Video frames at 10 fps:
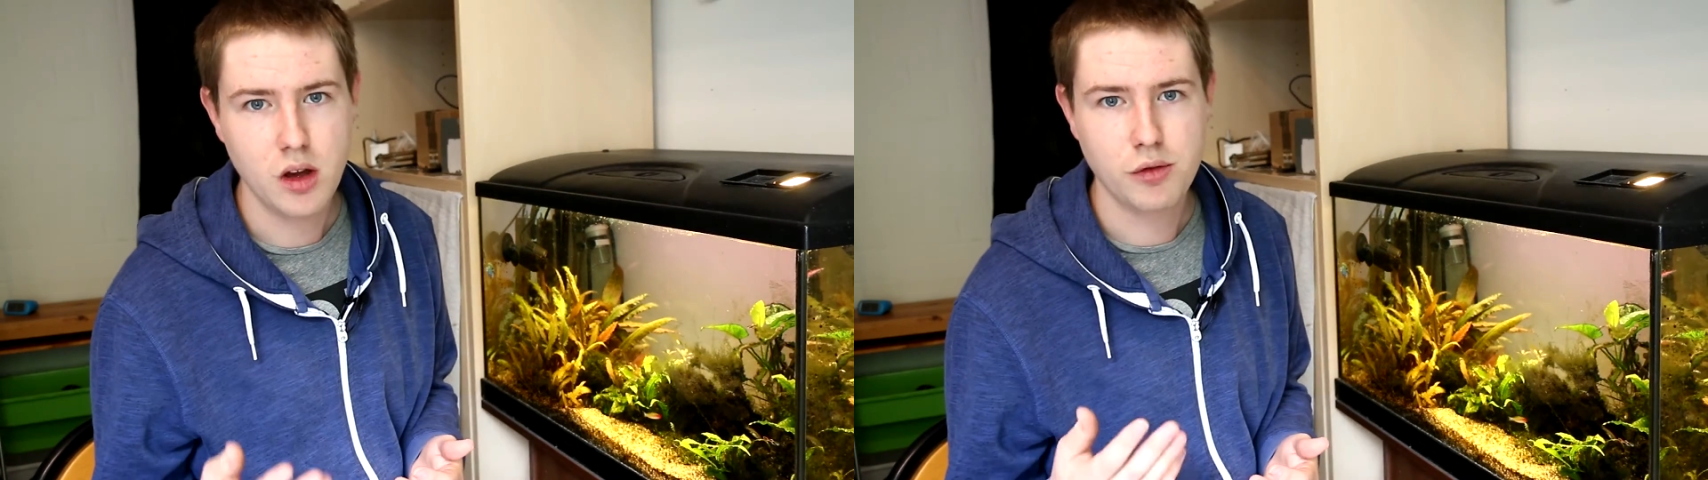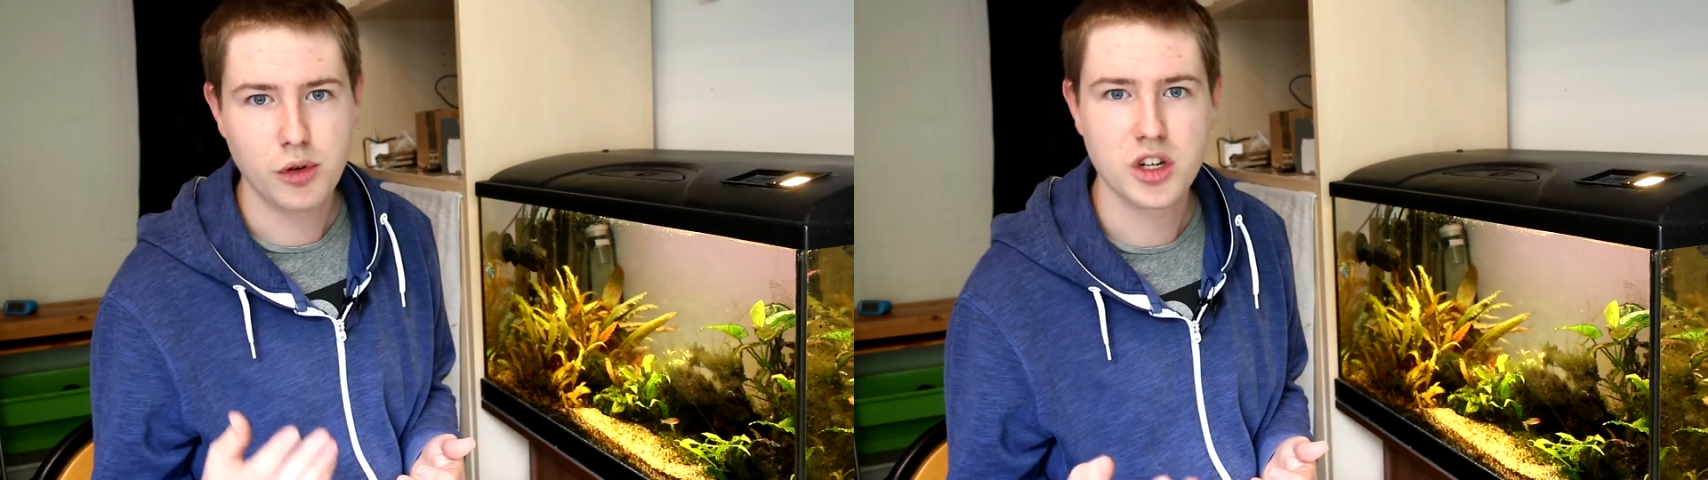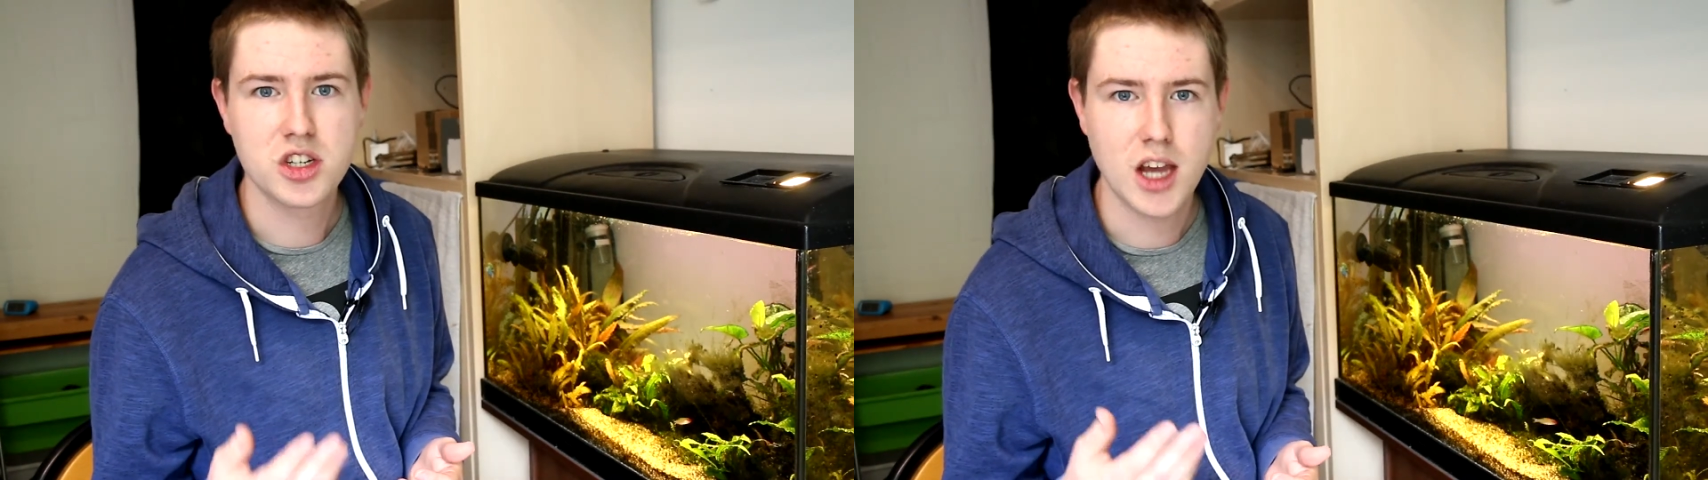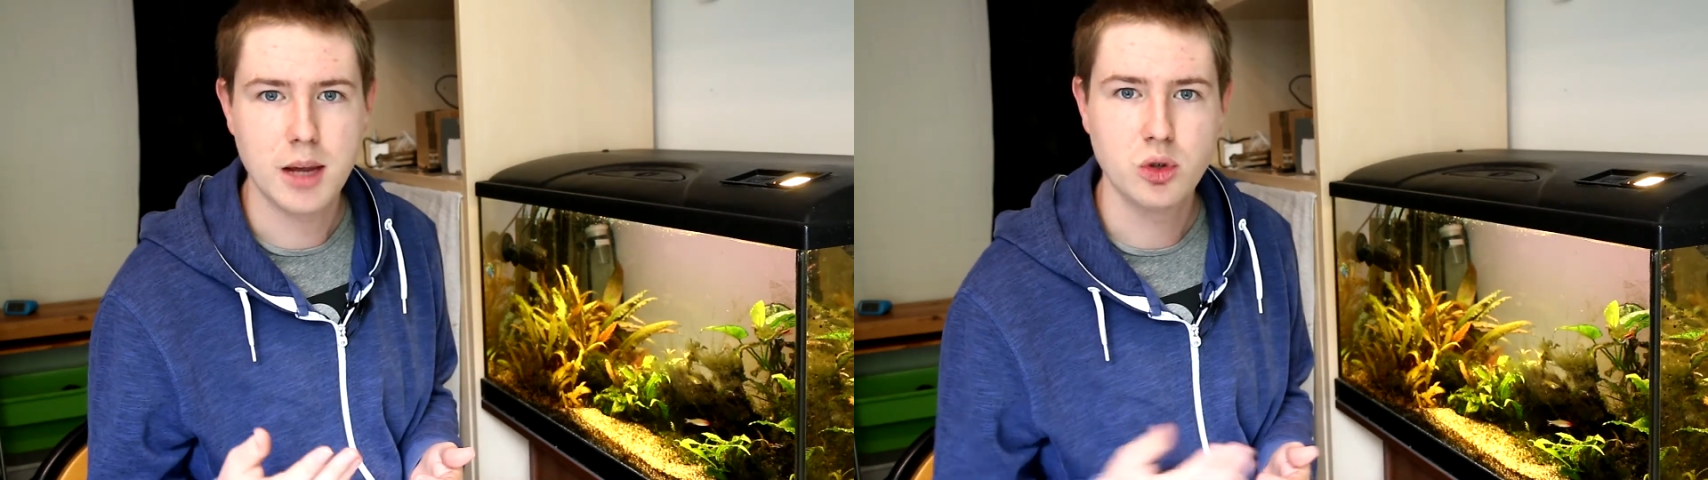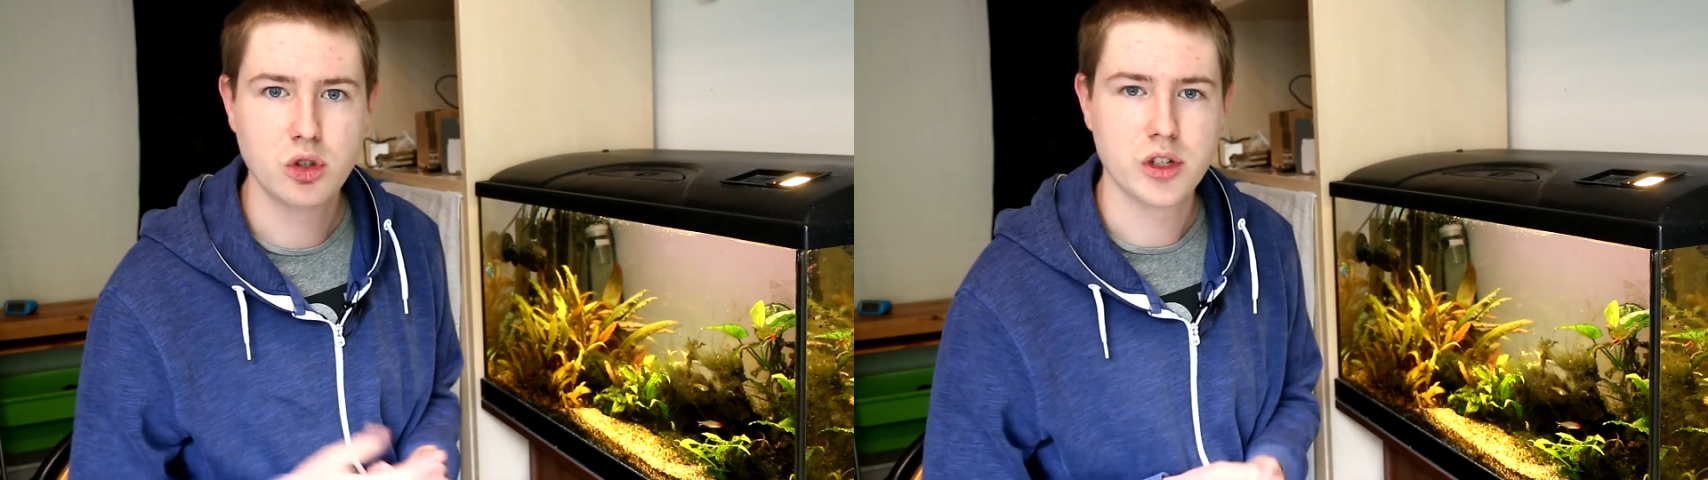for the
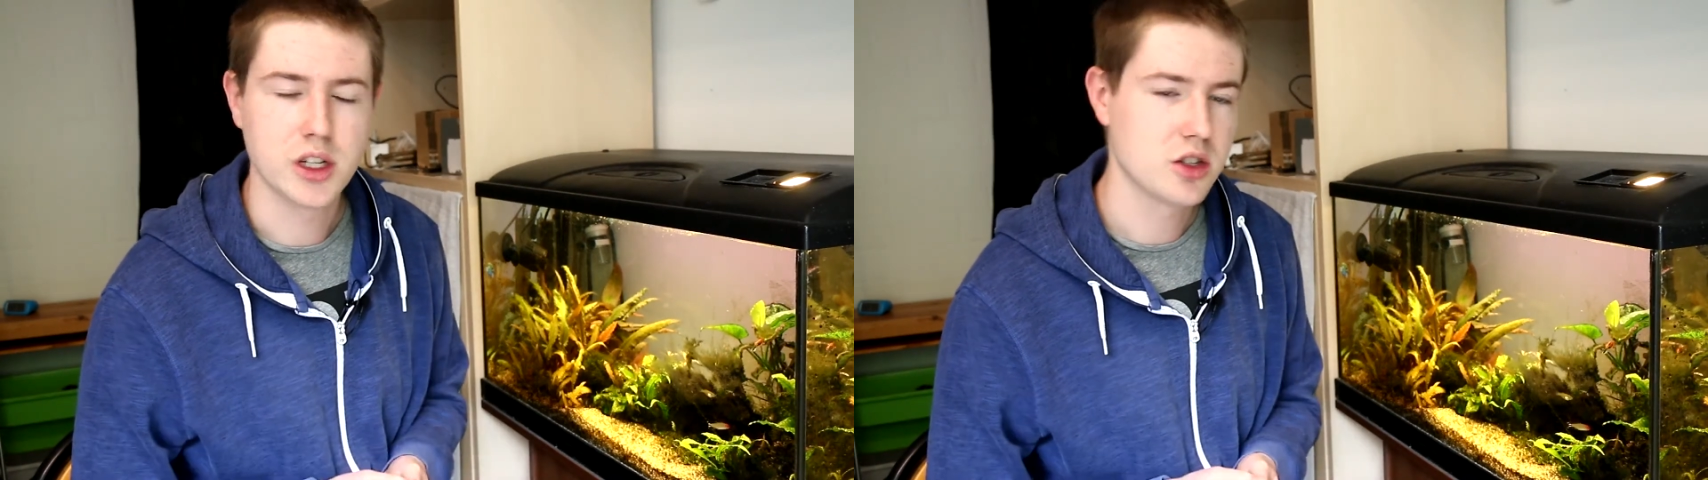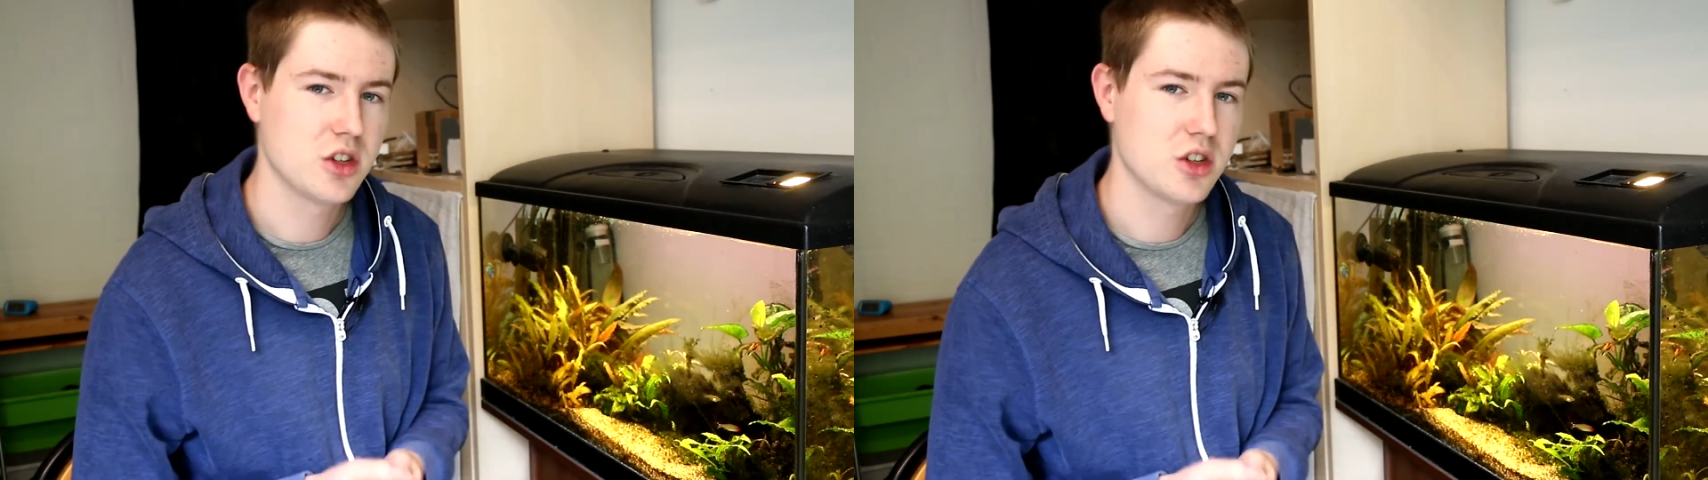same nutrients.